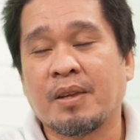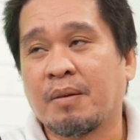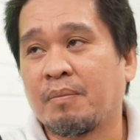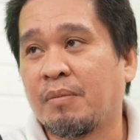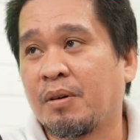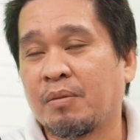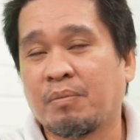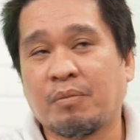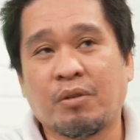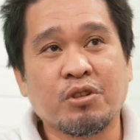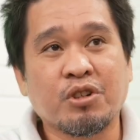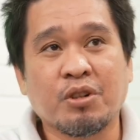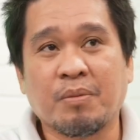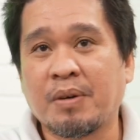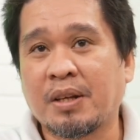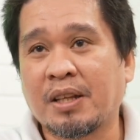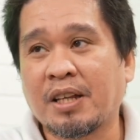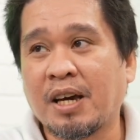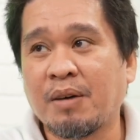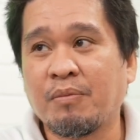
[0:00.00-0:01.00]
But most of
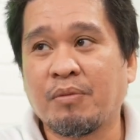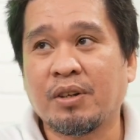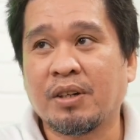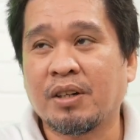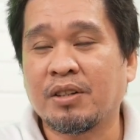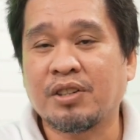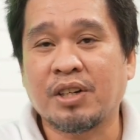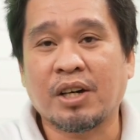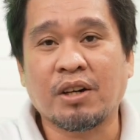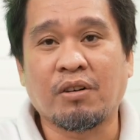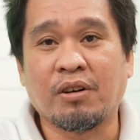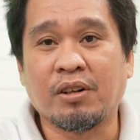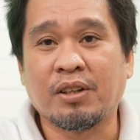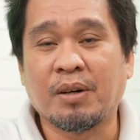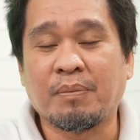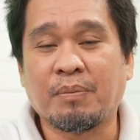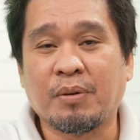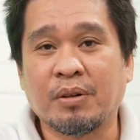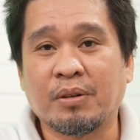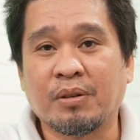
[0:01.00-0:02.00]
the time, when I check all
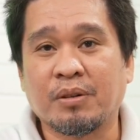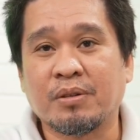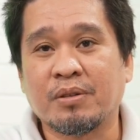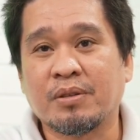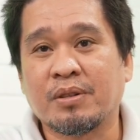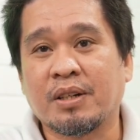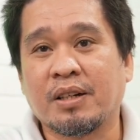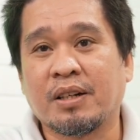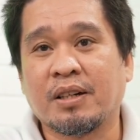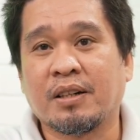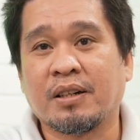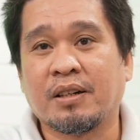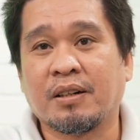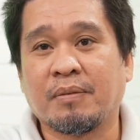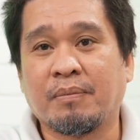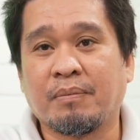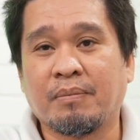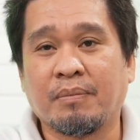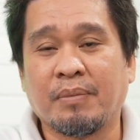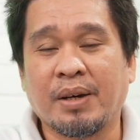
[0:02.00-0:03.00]
the photos,
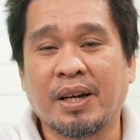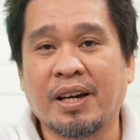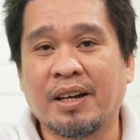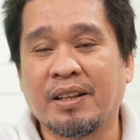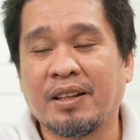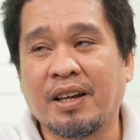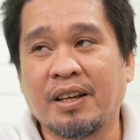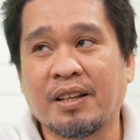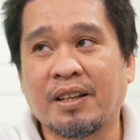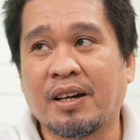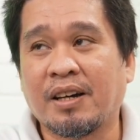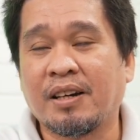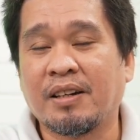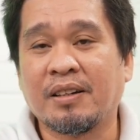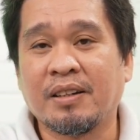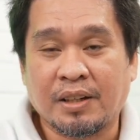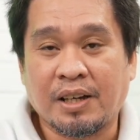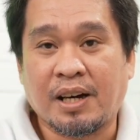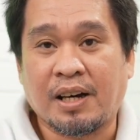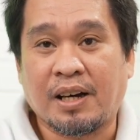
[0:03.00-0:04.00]
mega data,
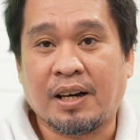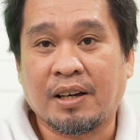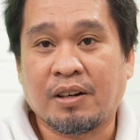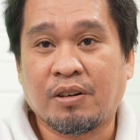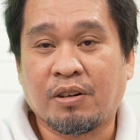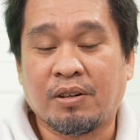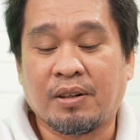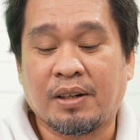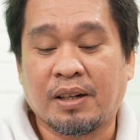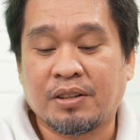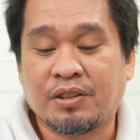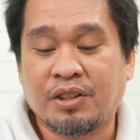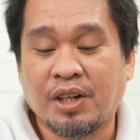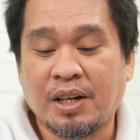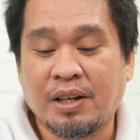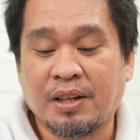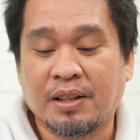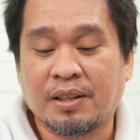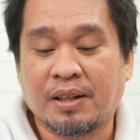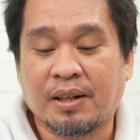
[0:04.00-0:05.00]
yeah, I
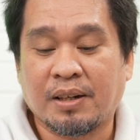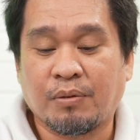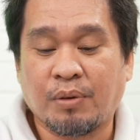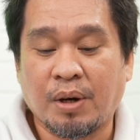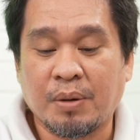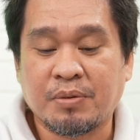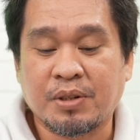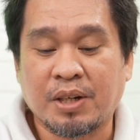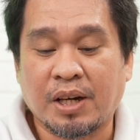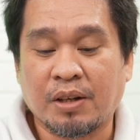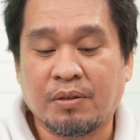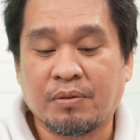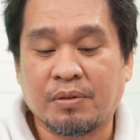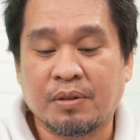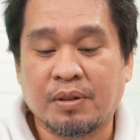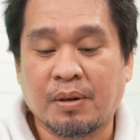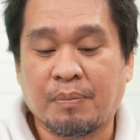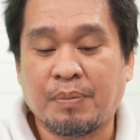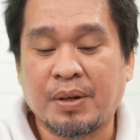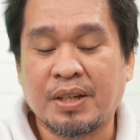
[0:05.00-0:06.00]
check in the website
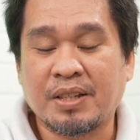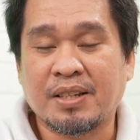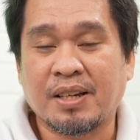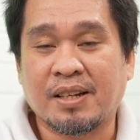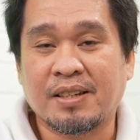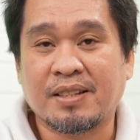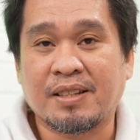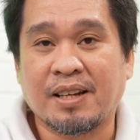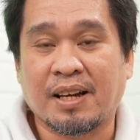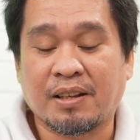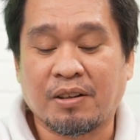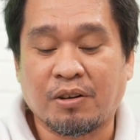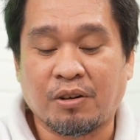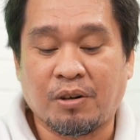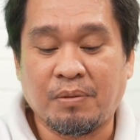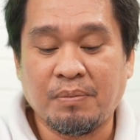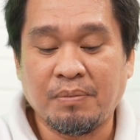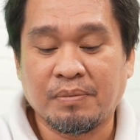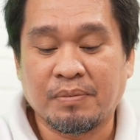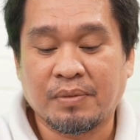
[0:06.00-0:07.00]

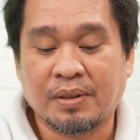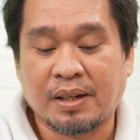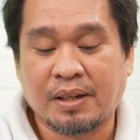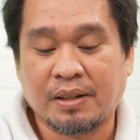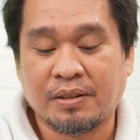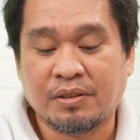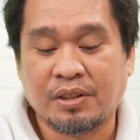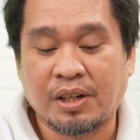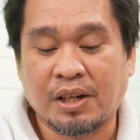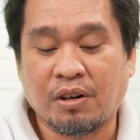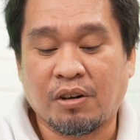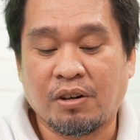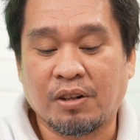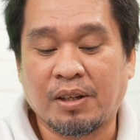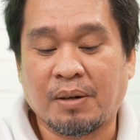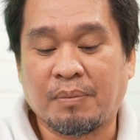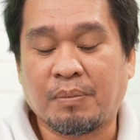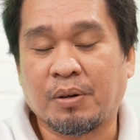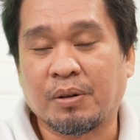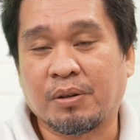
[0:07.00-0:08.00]
pixels.com. Check all
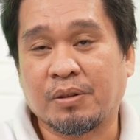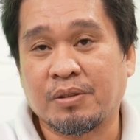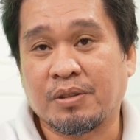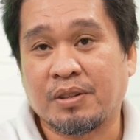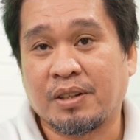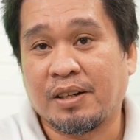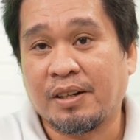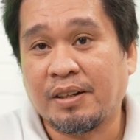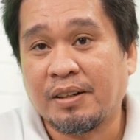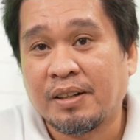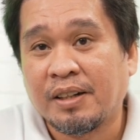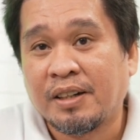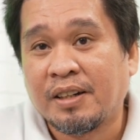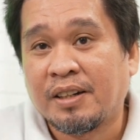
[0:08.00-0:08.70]
the photos there.